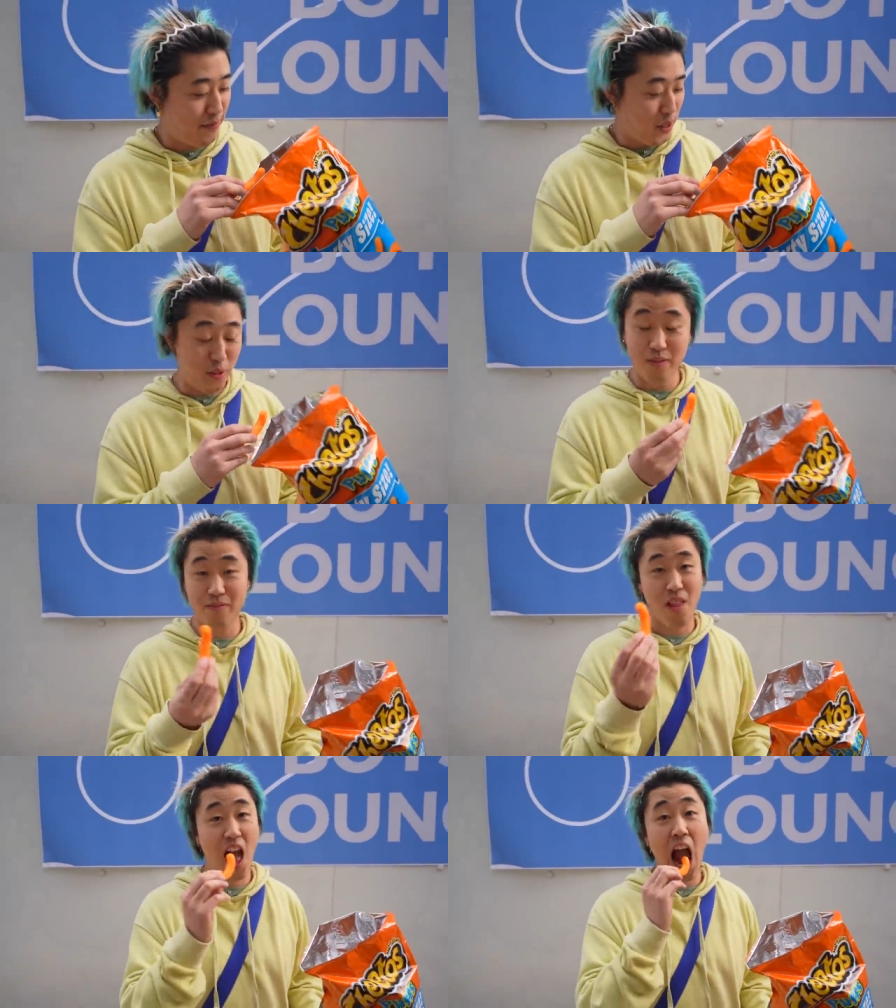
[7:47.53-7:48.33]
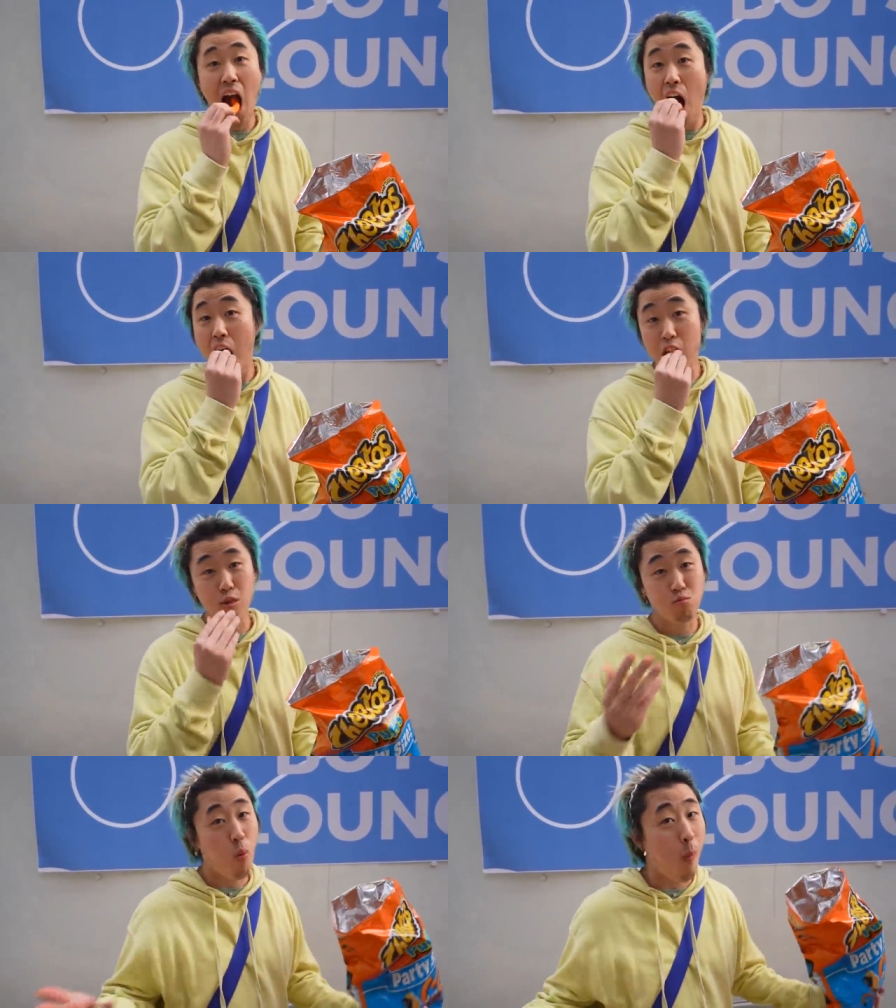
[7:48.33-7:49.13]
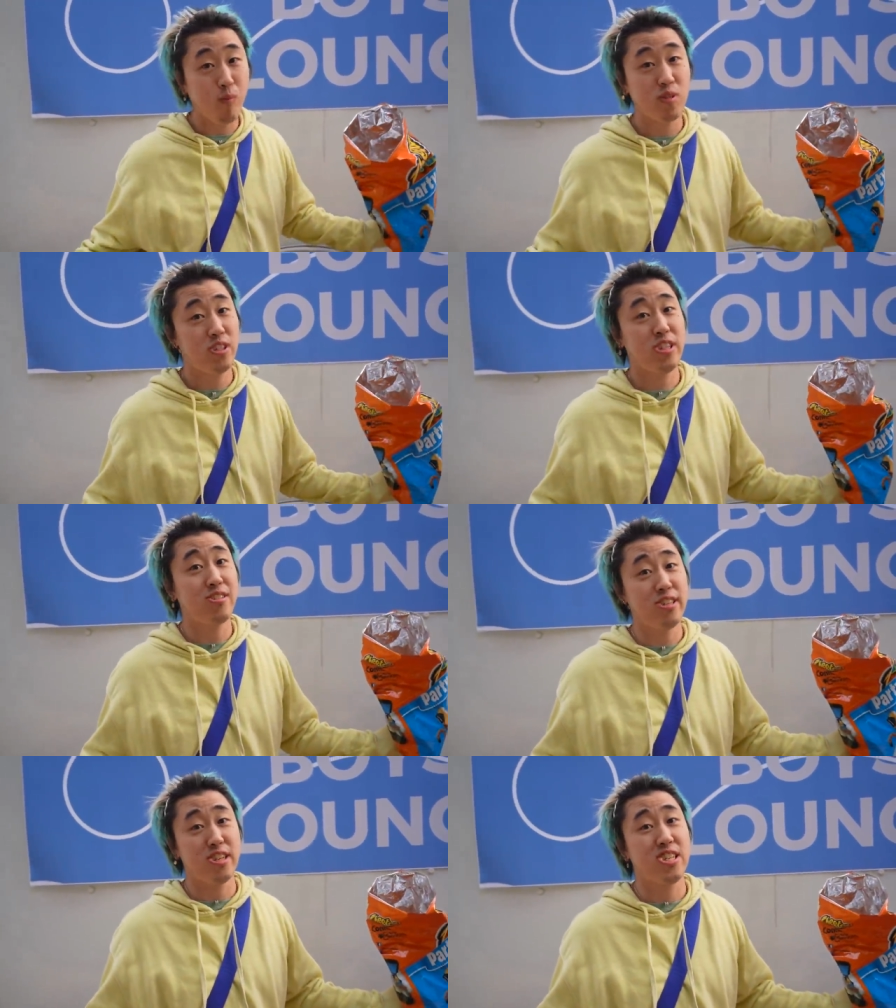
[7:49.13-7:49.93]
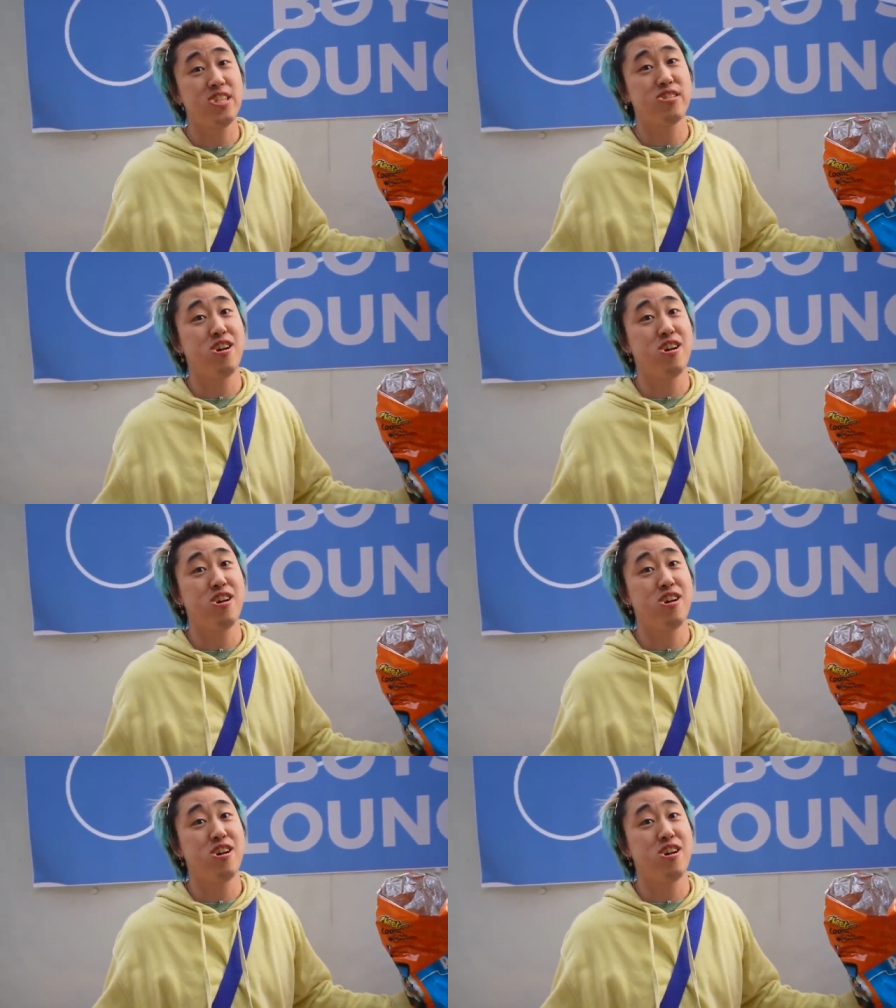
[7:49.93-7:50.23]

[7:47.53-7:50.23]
food. That sounded like a good